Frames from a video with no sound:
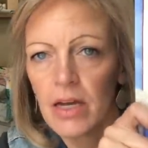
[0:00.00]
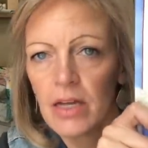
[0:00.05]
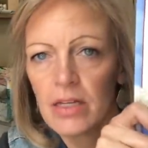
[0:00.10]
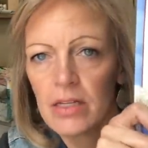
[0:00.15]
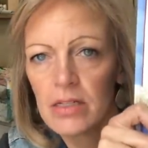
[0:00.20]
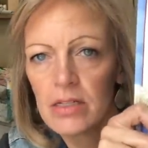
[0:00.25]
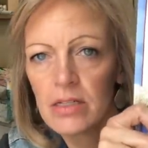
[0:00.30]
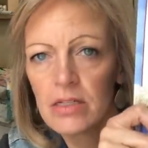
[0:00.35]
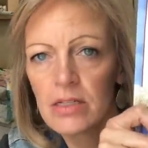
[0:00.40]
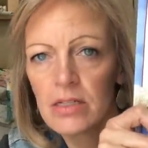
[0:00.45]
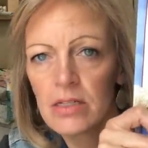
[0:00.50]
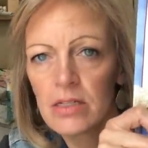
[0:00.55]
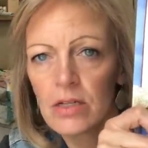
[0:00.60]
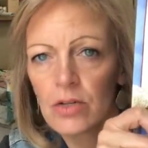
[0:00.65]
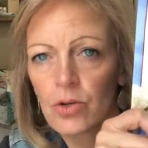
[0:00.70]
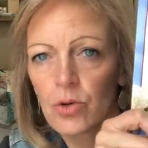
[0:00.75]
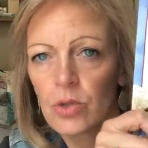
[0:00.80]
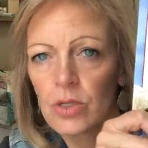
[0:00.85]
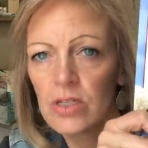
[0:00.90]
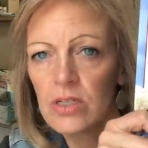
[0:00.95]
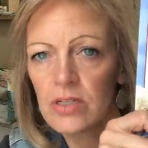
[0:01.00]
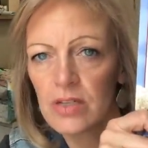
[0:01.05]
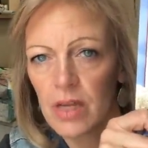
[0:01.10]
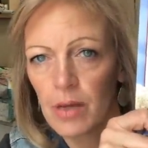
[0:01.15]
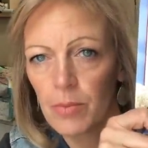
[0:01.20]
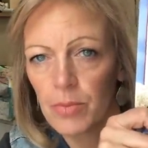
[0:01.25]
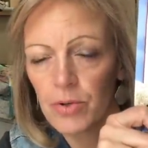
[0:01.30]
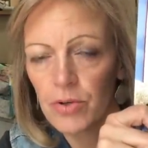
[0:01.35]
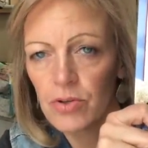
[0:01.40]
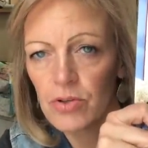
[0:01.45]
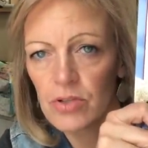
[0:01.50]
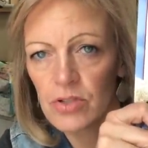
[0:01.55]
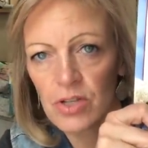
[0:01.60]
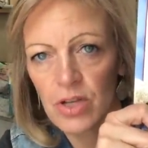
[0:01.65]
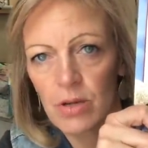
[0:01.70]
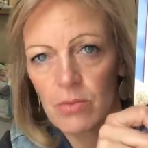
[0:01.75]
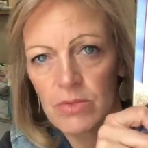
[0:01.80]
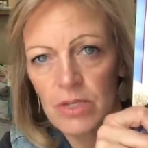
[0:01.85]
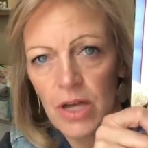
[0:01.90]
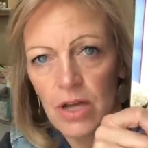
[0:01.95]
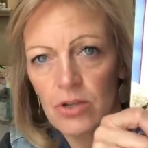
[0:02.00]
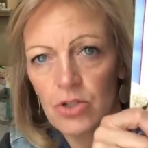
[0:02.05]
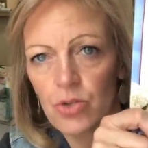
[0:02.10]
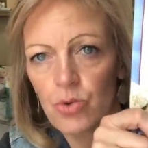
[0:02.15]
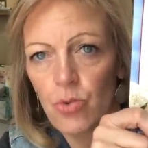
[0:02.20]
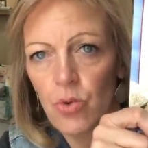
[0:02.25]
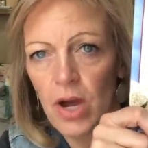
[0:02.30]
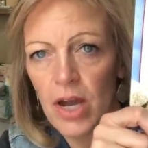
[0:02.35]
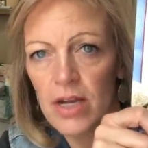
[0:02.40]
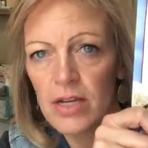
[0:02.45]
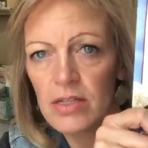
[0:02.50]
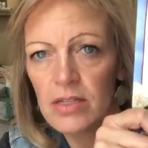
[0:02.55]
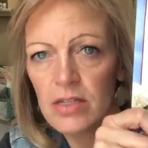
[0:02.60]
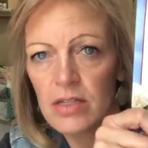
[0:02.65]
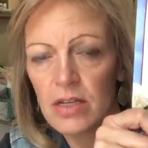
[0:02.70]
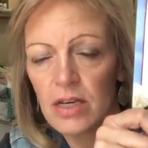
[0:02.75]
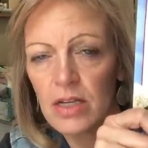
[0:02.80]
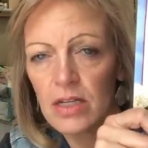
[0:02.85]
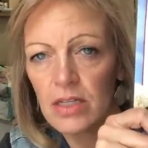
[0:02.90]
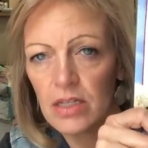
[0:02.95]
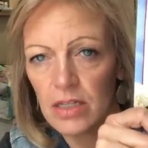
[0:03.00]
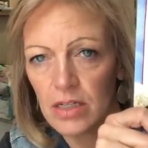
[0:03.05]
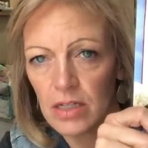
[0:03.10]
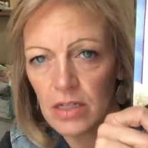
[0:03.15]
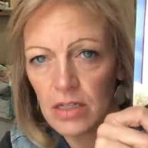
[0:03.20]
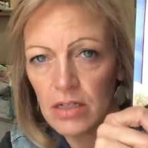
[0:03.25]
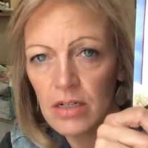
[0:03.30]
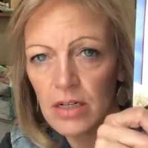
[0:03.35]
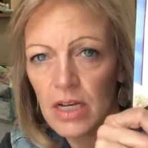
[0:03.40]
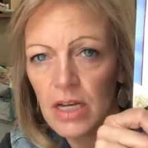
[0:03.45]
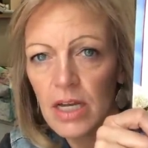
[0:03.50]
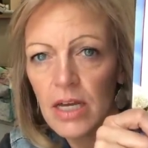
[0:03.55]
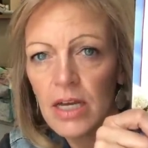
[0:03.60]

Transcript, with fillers: And this is Quilt Sampler. This comes out twice a year.